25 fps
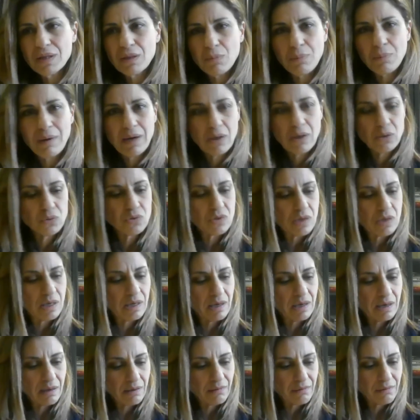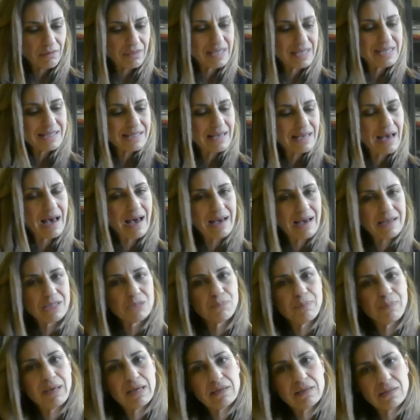What about uh, this
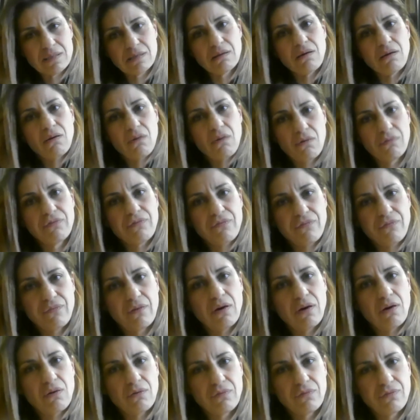aspect of mm.